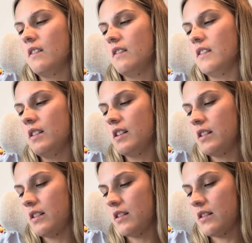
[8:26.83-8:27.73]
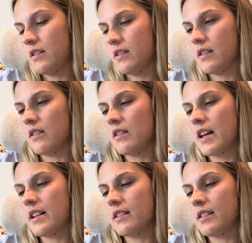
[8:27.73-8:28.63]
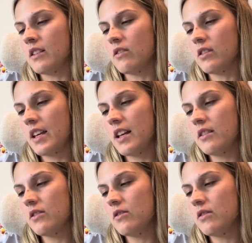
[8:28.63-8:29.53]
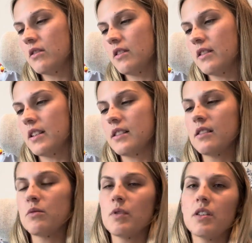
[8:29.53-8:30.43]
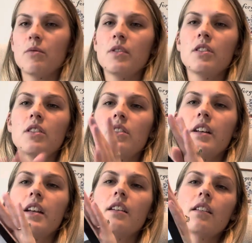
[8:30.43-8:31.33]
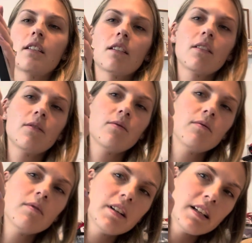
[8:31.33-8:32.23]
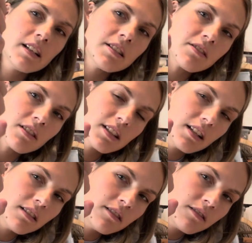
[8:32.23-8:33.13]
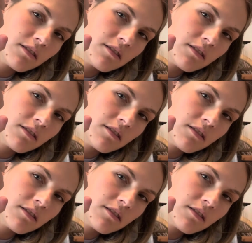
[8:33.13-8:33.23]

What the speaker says: It is light a single candle. This is what it will look like when it is all done.